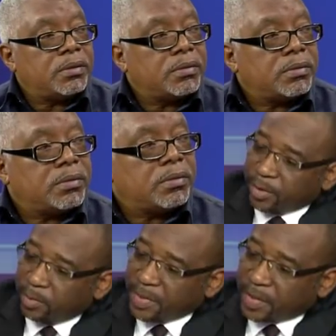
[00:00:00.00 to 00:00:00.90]
But you
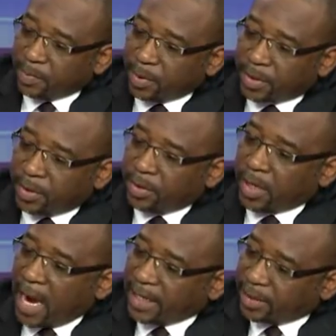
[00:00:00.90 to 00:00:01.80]
know, Mr. Burke,
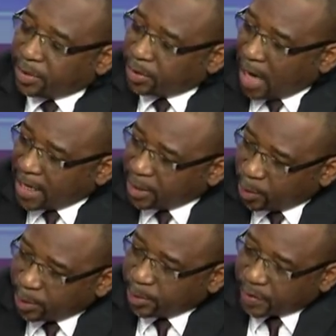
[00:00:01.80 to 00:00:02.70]
and I
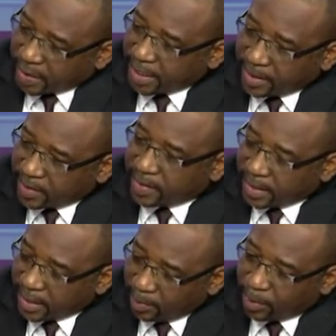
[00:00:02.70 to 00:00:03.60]
know you're saying this
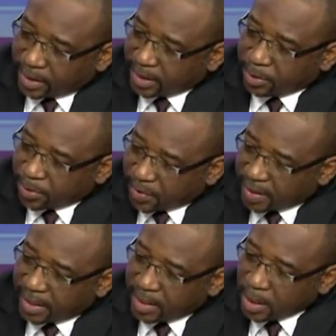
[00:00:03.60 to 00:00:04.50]
deliberately. You're
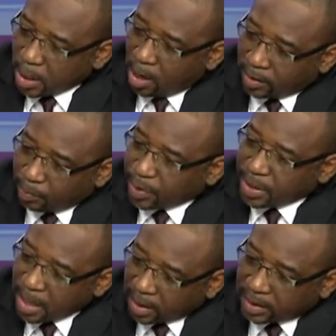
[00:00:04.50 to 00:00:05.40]
saying
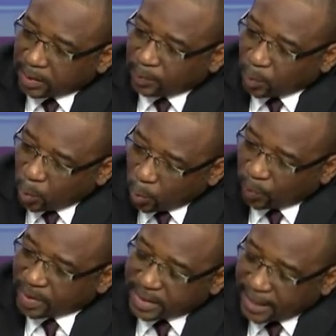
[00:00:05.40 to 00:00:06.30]
non-productive
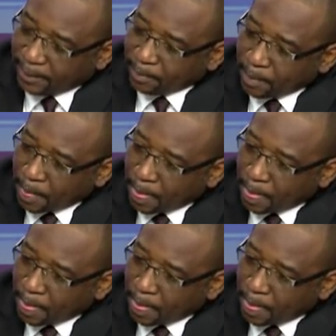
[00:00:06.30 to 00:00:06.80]
overtime.